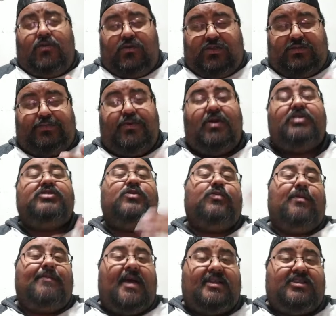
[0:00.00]
who's booked,
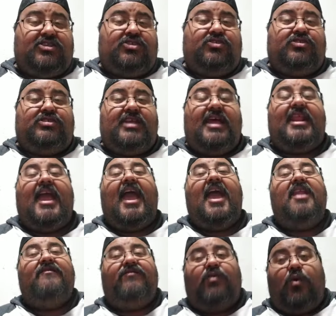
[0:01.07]
what matches are set,
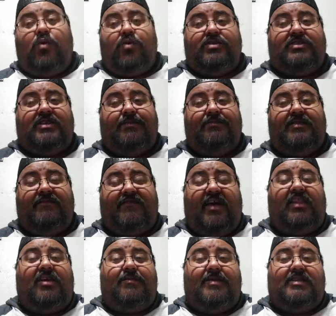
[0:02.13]
and, of course, some
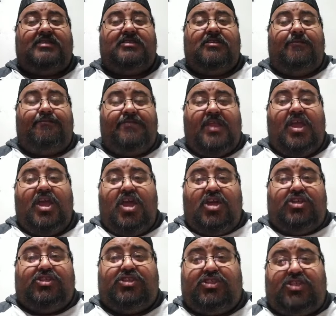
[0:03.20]
developments.
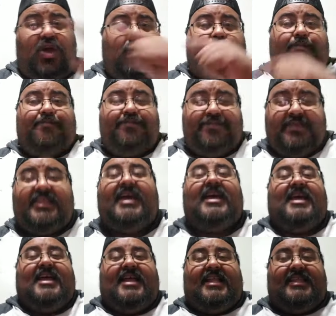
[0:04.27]
So,
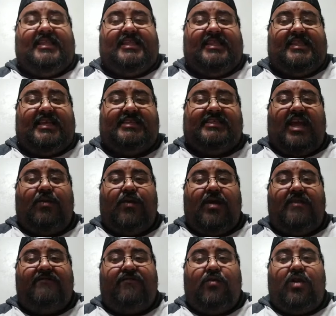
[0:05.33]
let's get
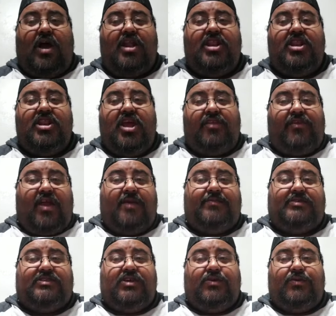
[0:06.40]
ready for another
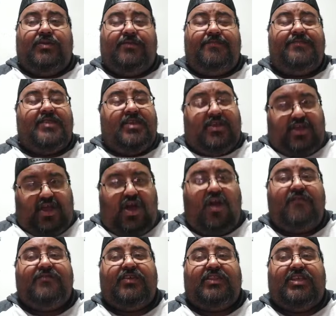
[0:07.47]
episode
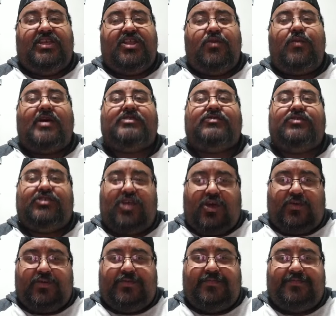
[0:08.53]
of Deleted Wrestle
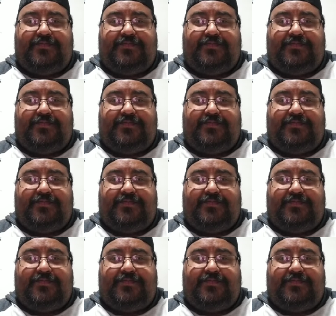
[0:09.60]
Zone.